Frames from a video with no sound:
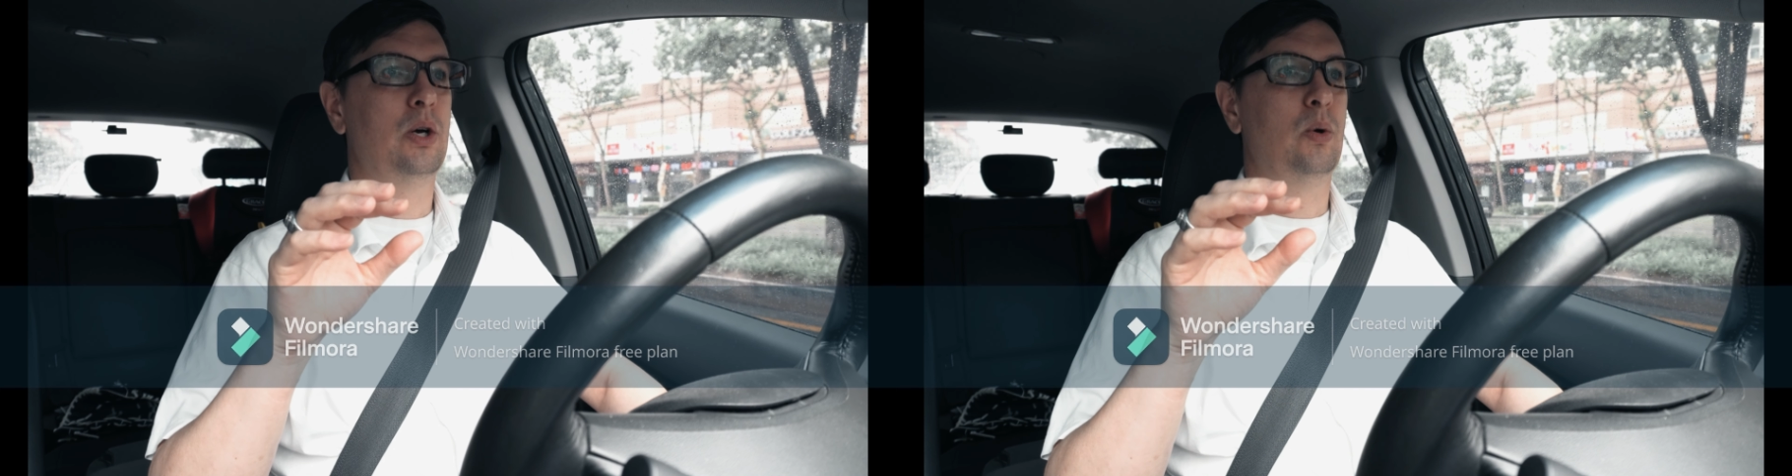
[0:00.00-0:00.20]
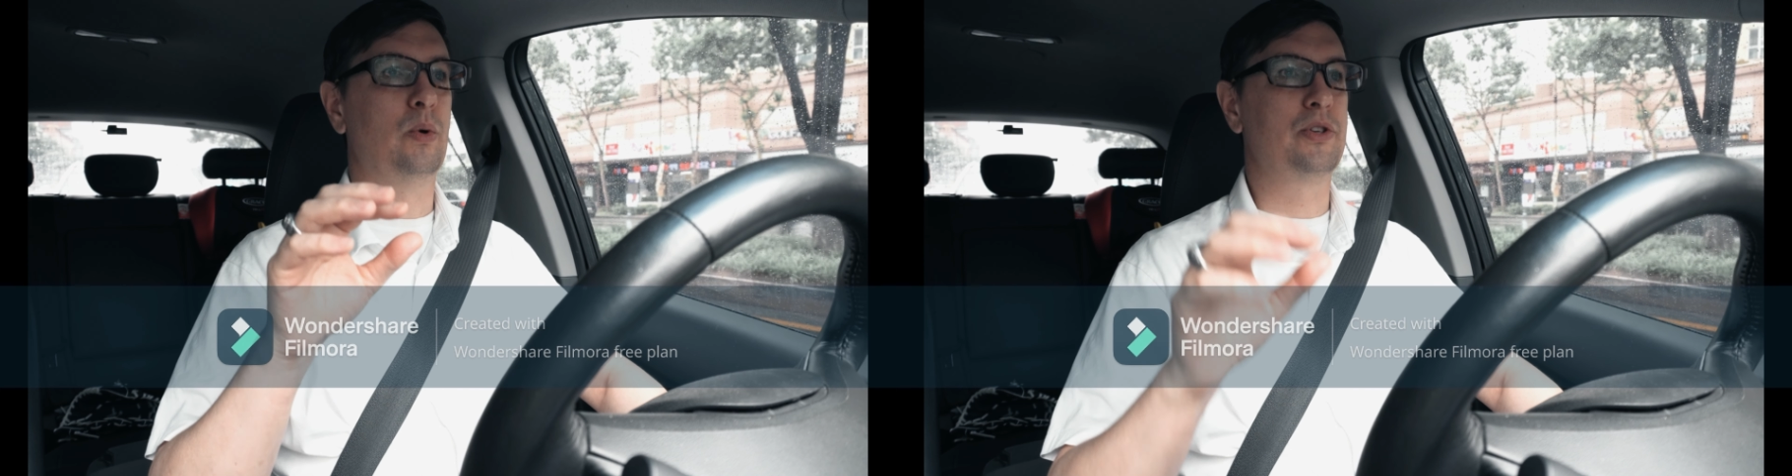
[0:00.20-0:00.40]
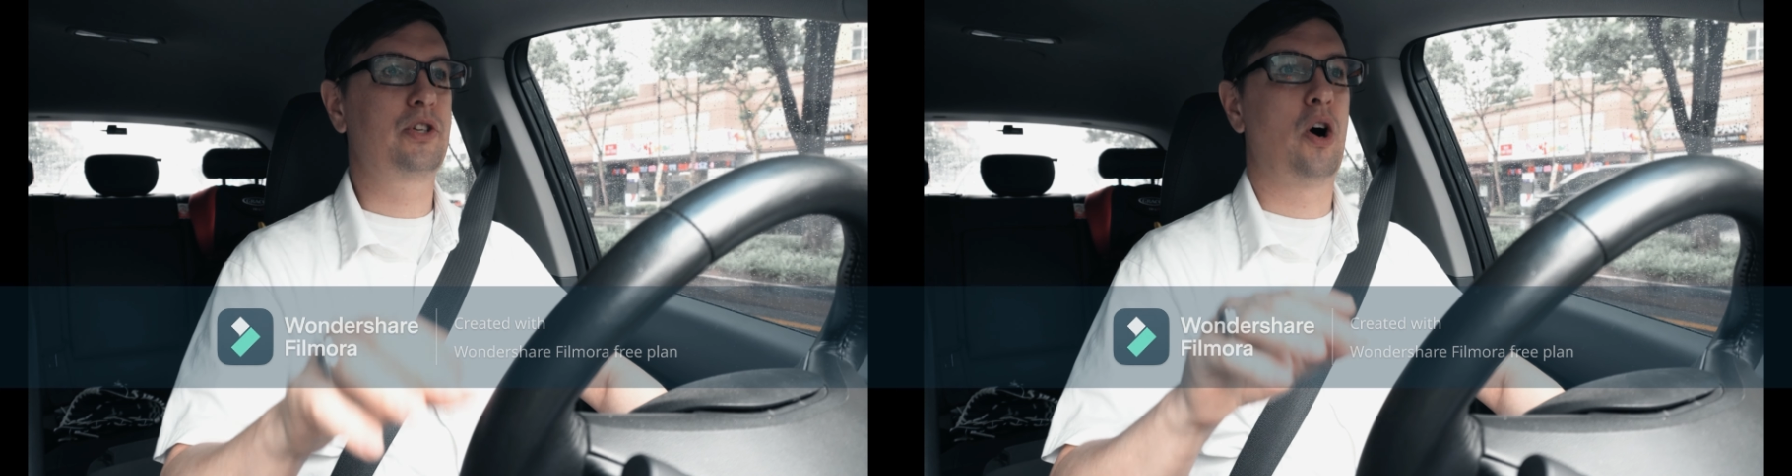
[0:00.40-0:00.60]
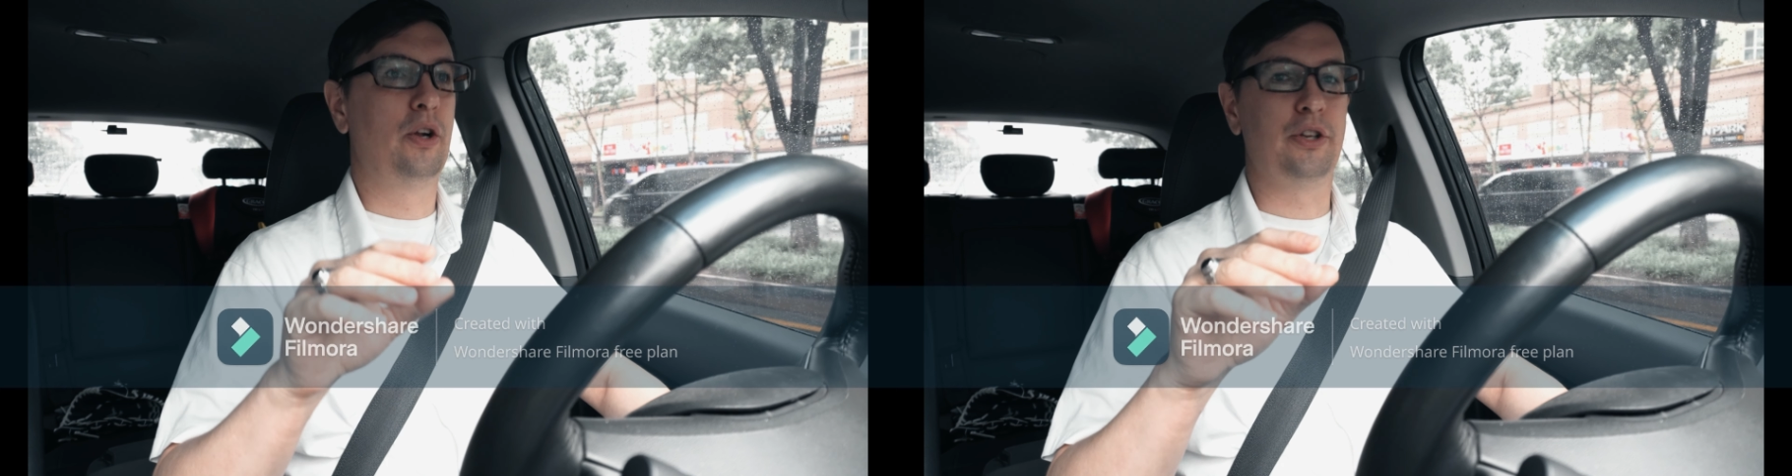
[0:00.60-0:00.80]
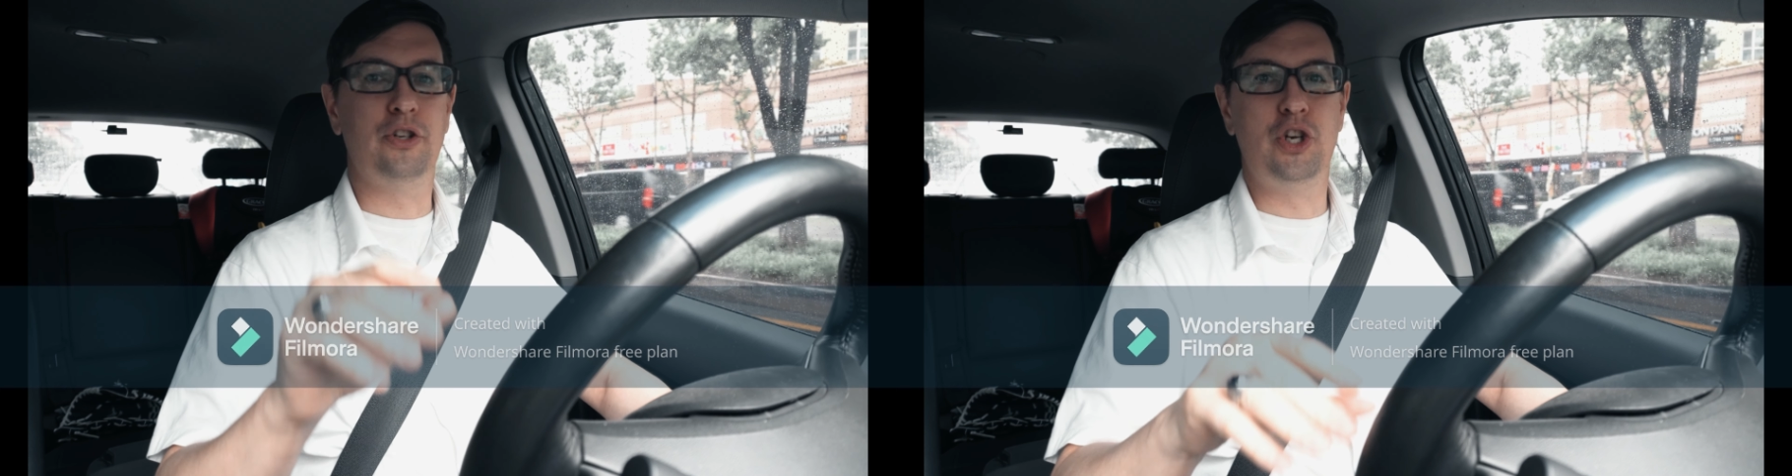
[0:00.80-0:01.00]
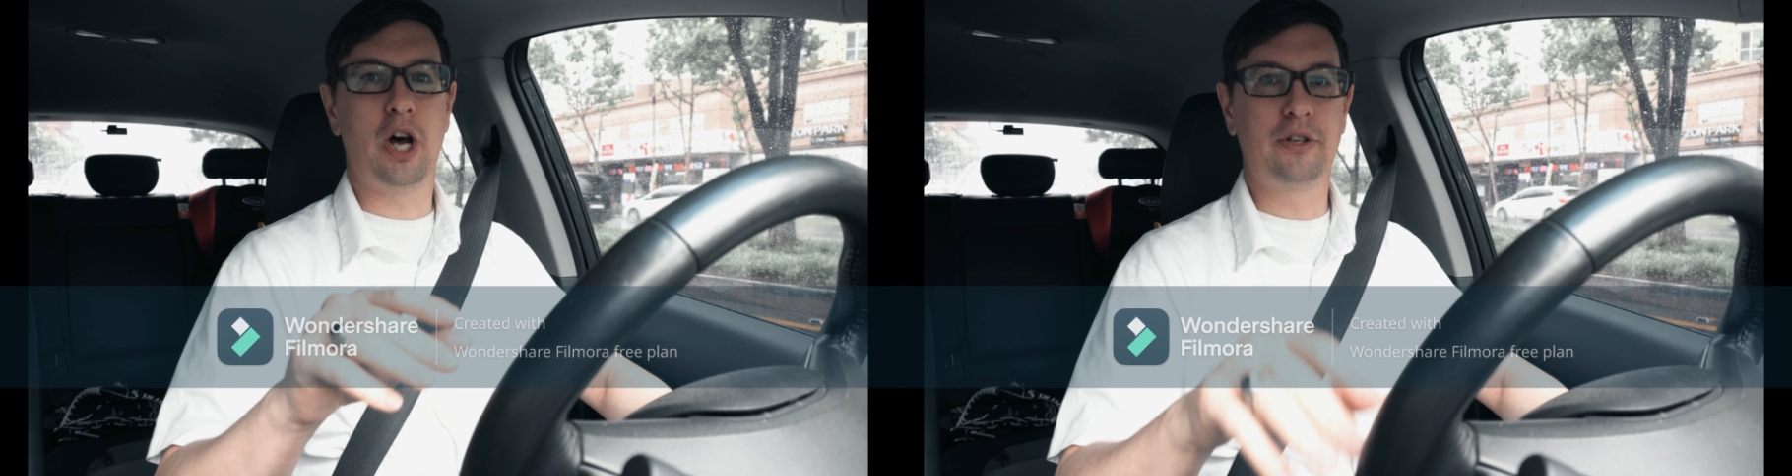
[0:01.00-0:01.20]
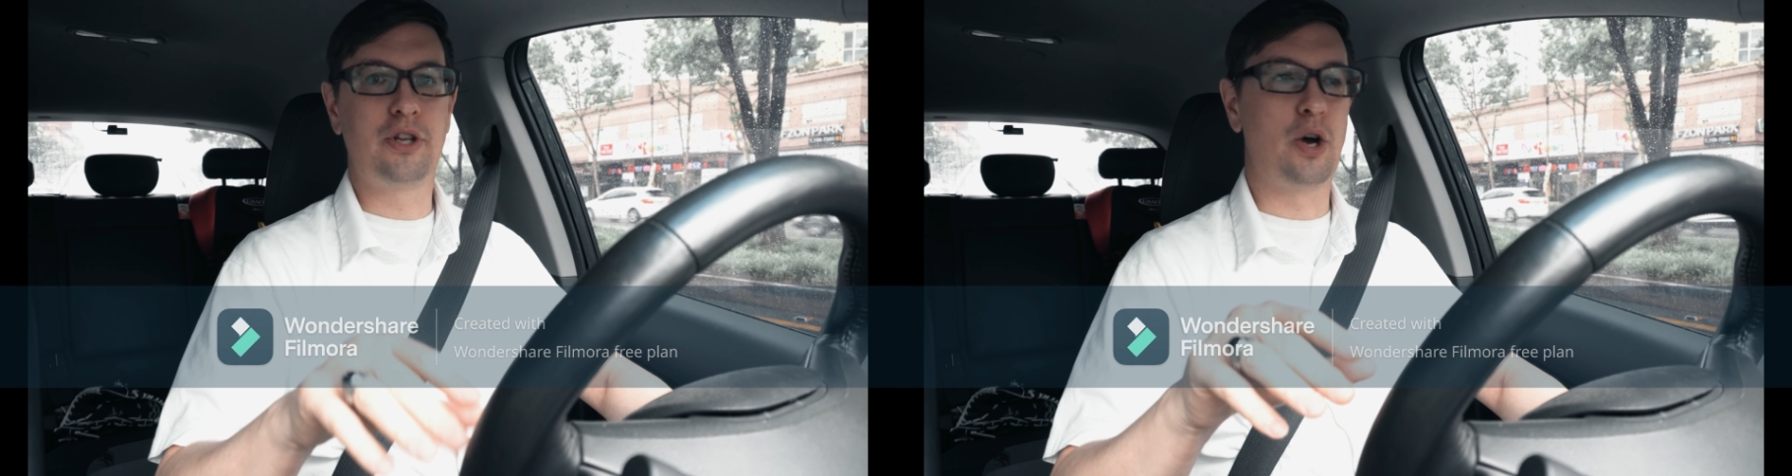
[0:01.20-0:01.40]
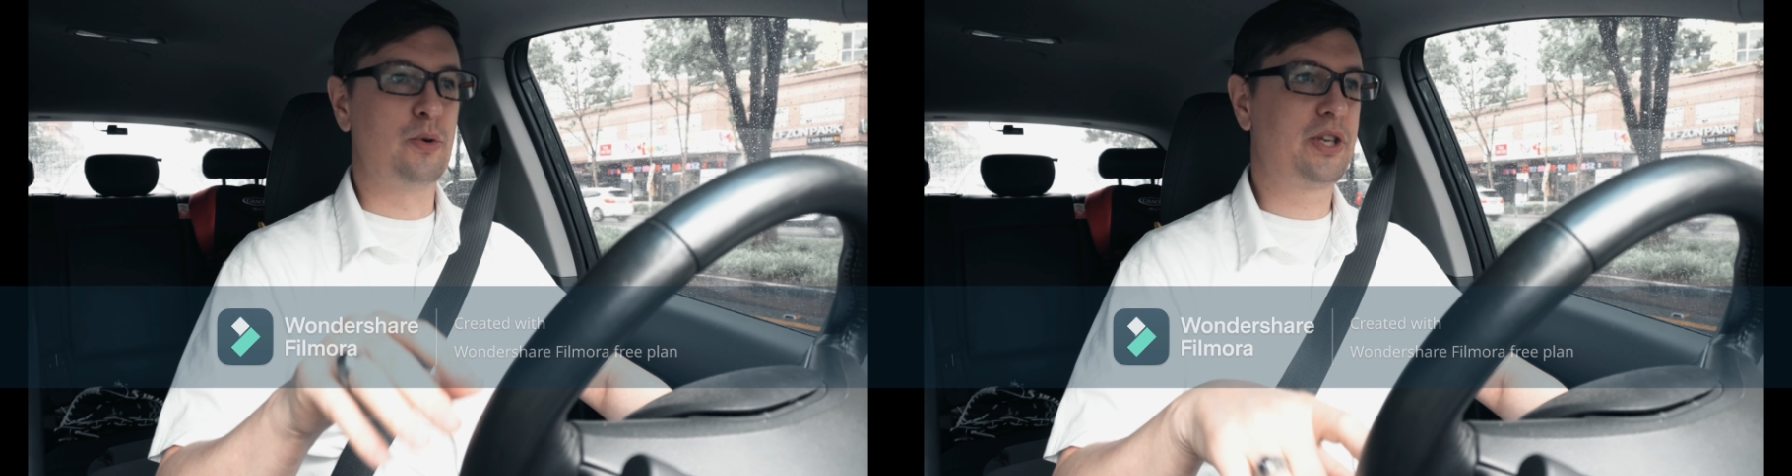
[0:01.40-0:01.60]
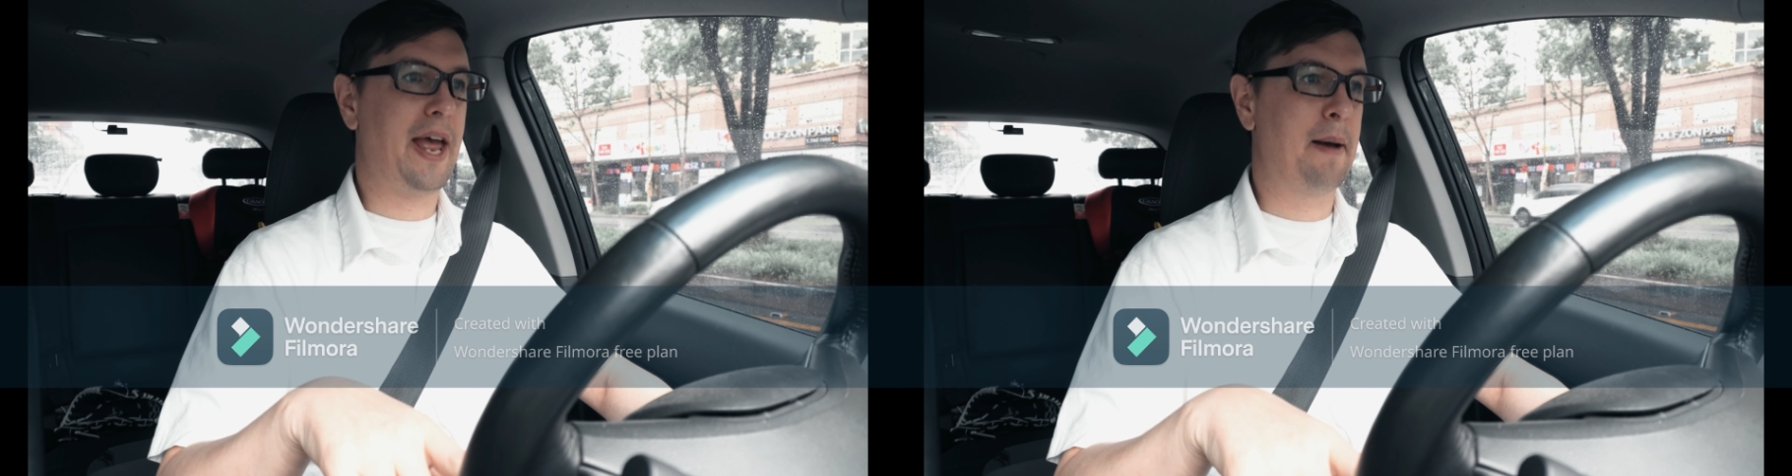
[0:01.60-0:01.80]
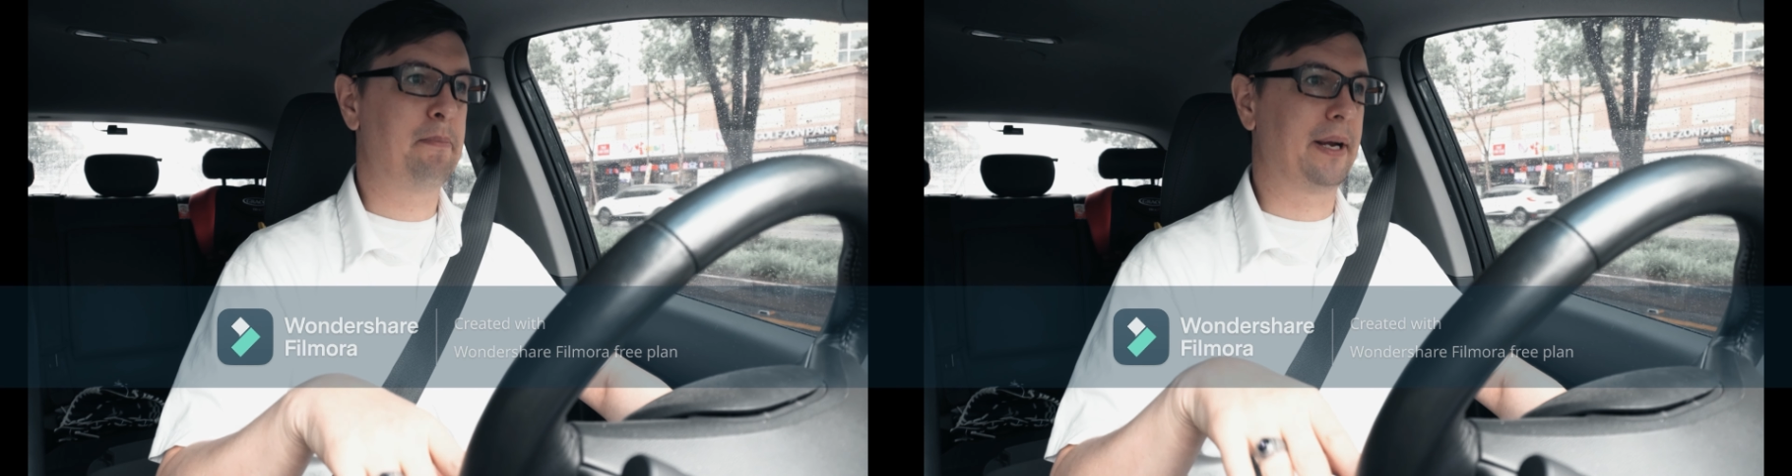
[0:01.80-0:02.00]
was called Judd Goes
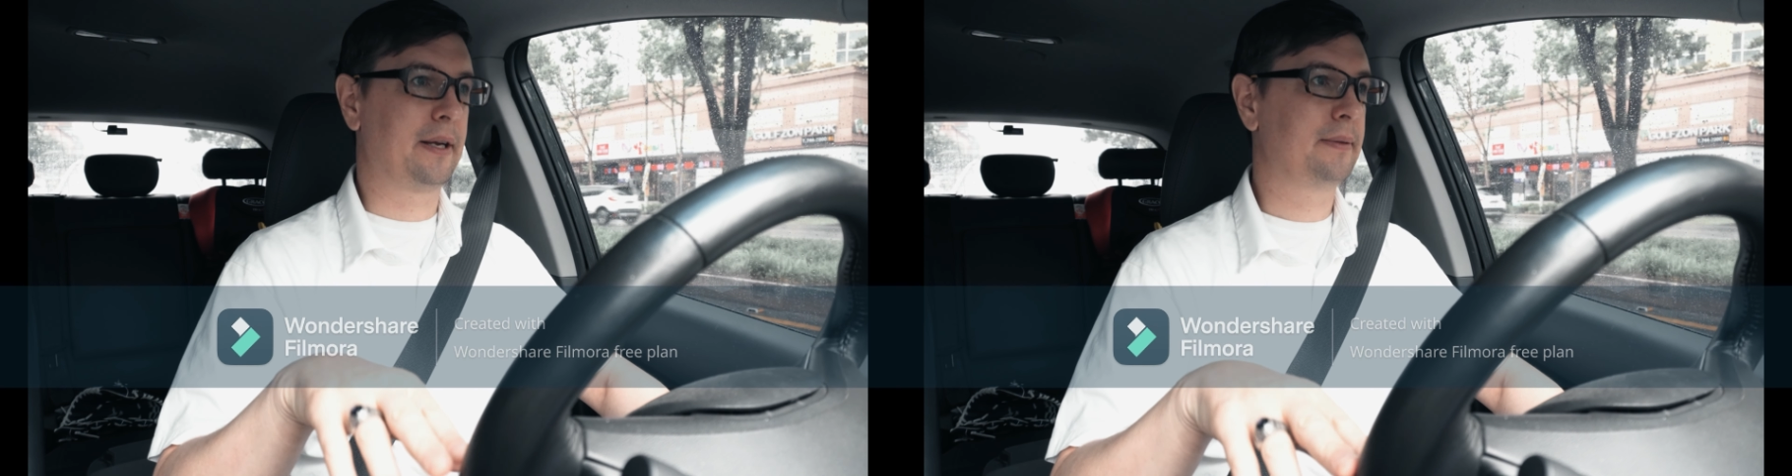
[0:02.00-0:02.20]
Camping.